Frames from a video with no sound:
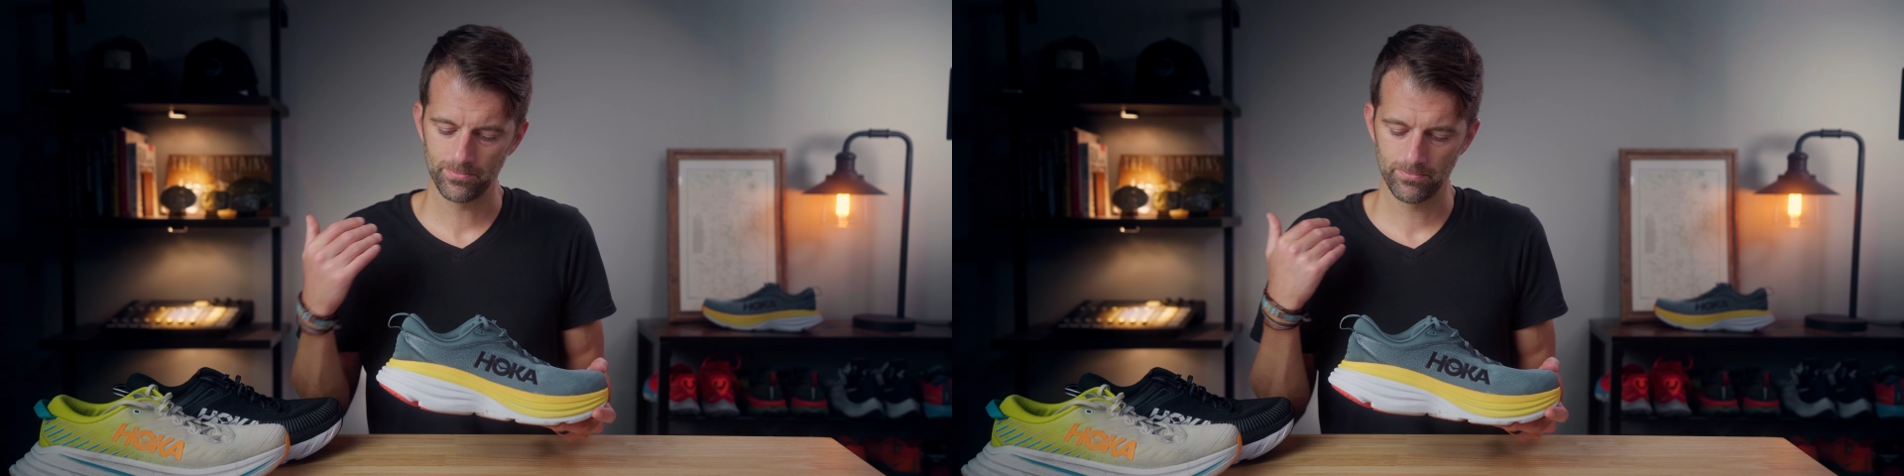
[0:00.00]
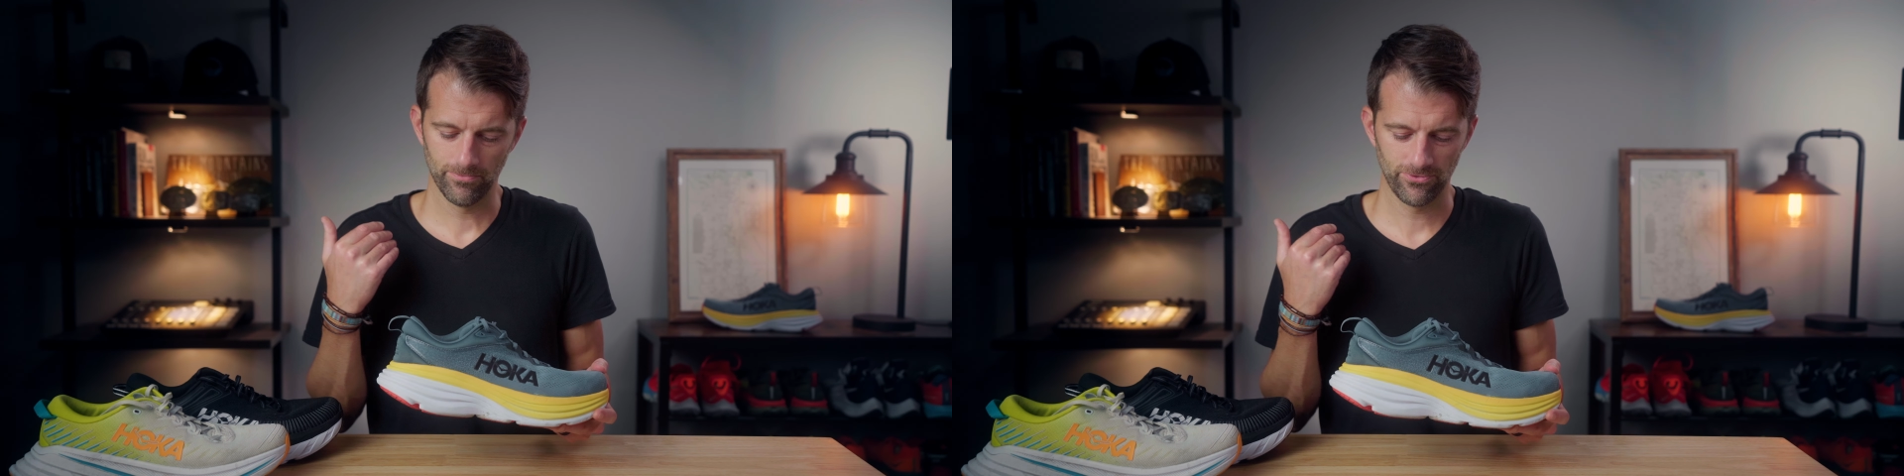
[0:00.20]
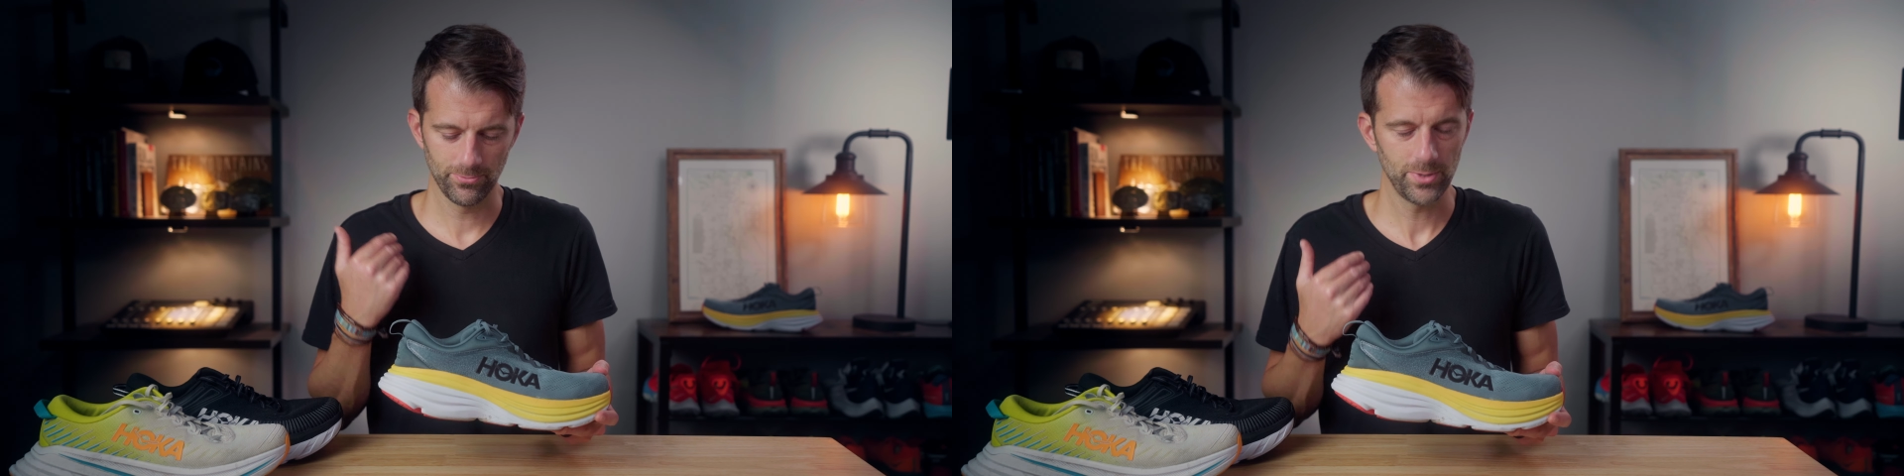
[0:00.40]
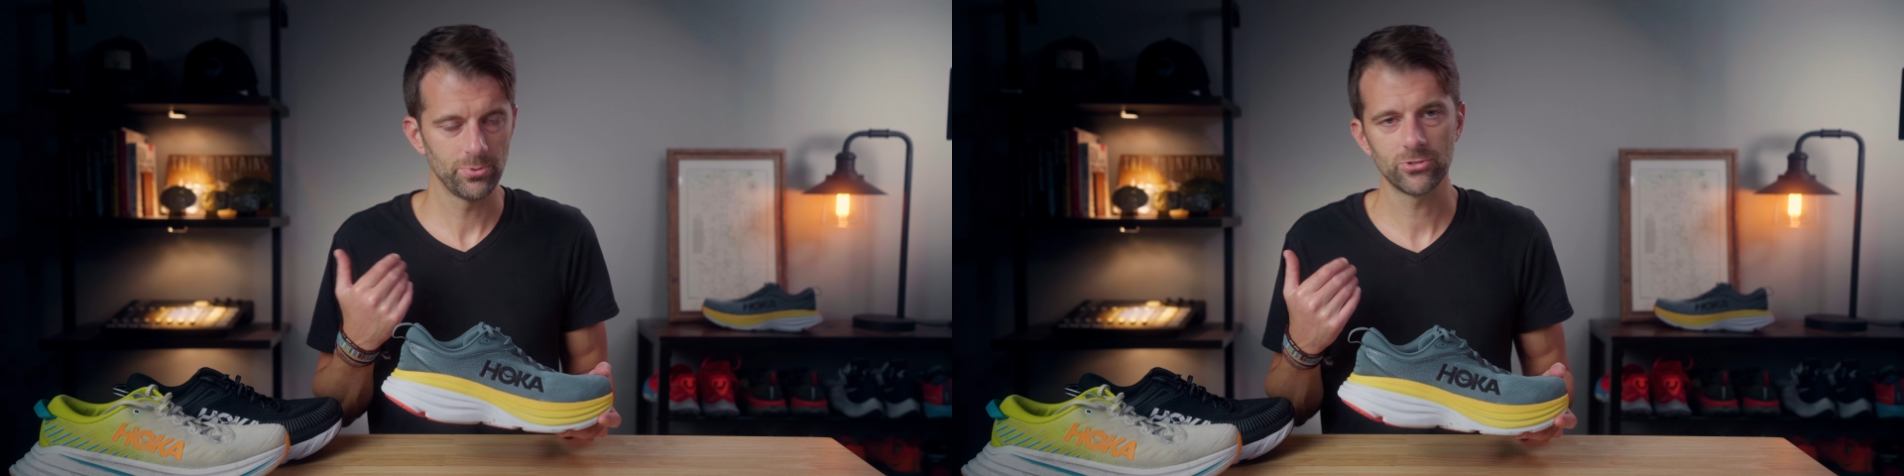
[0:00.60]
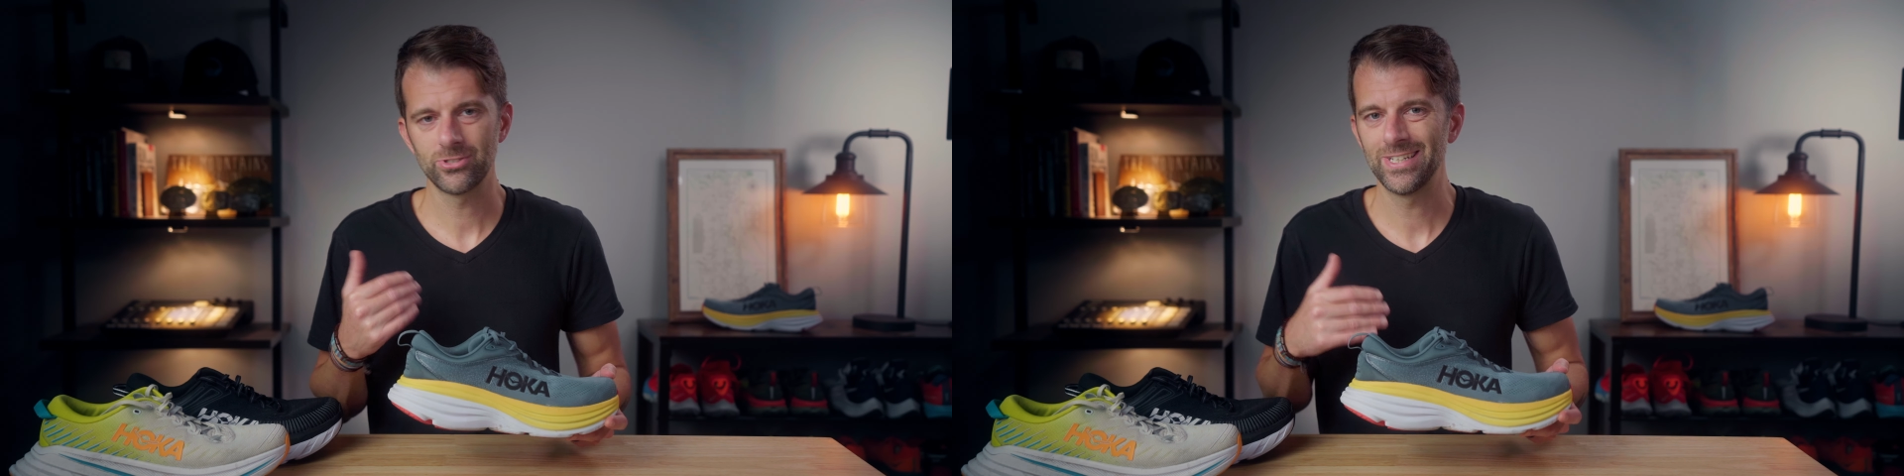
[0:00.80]
For me
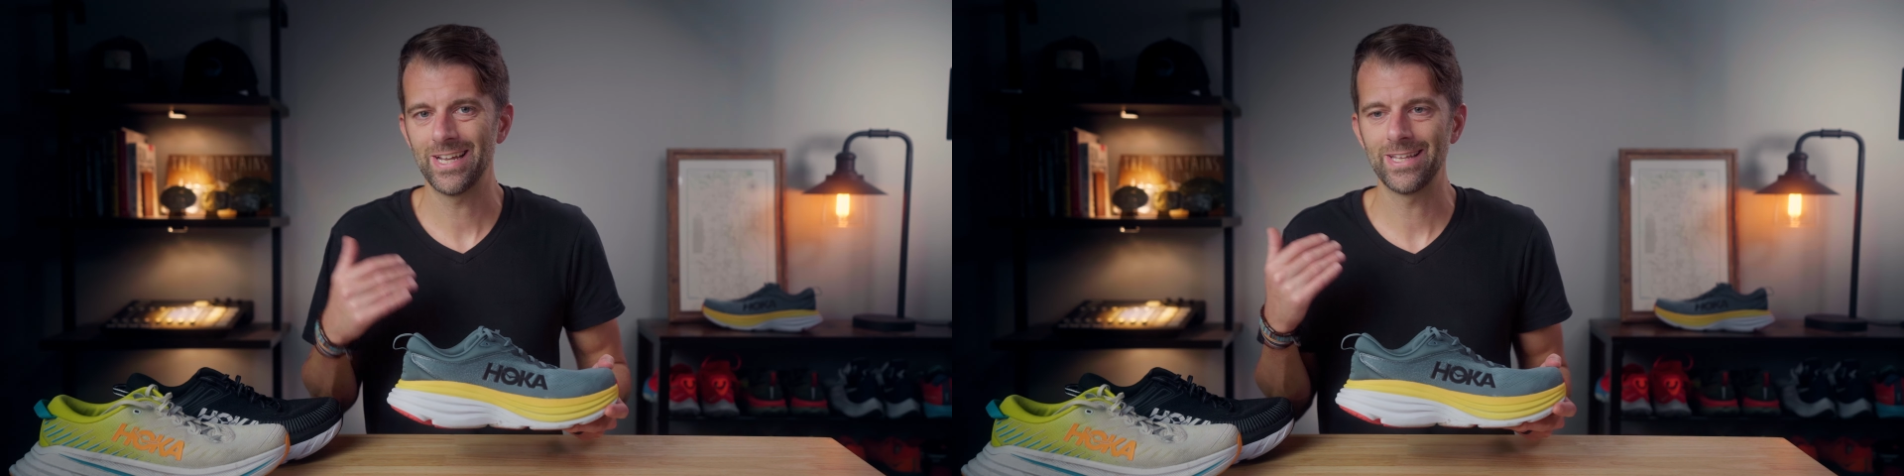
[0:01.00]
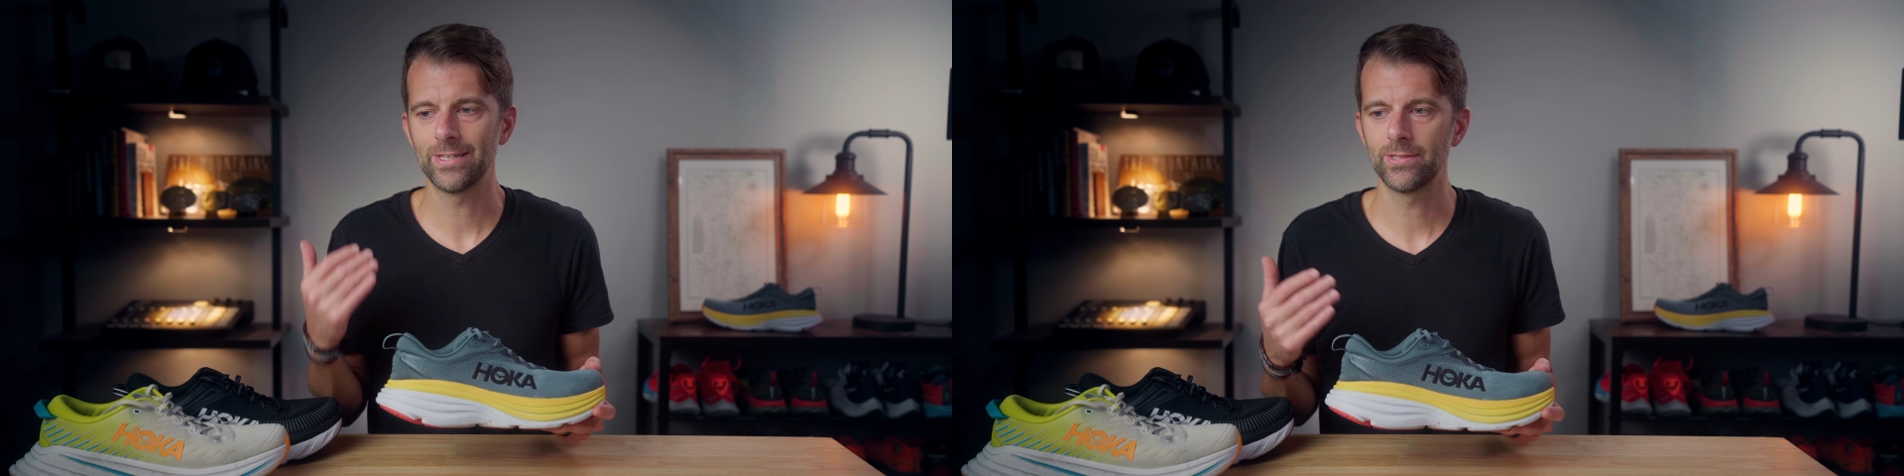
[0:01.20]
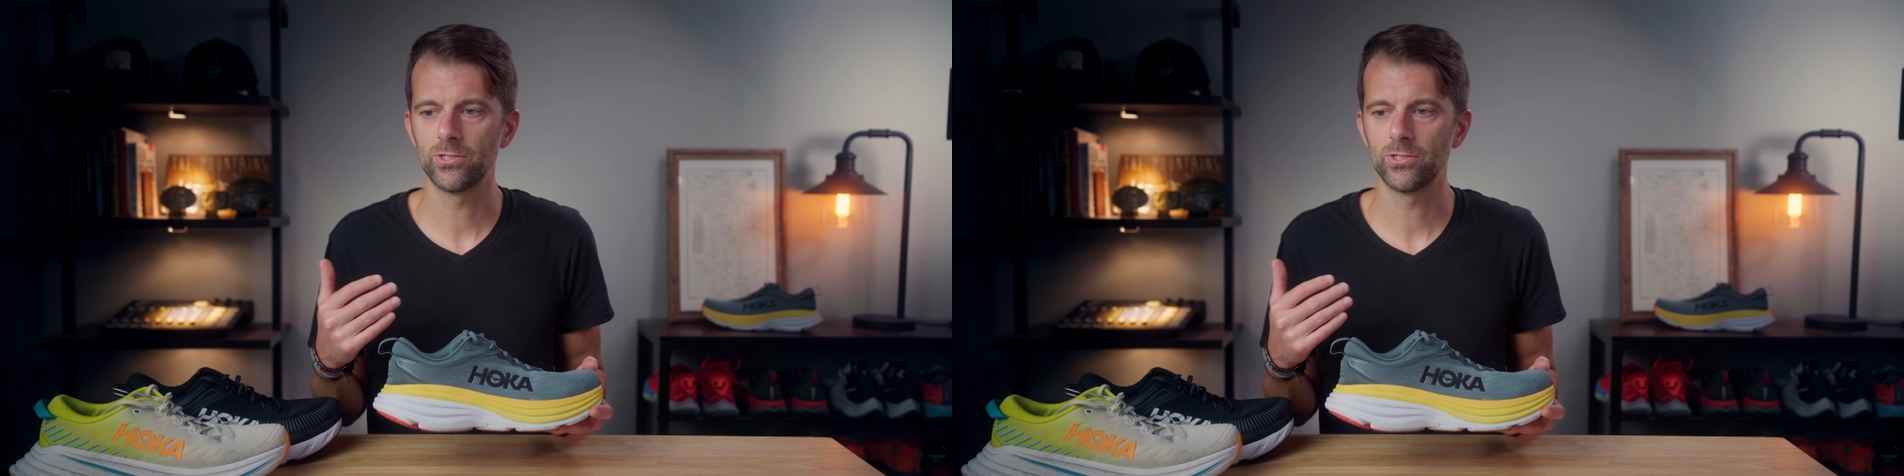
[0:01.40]
personally, I think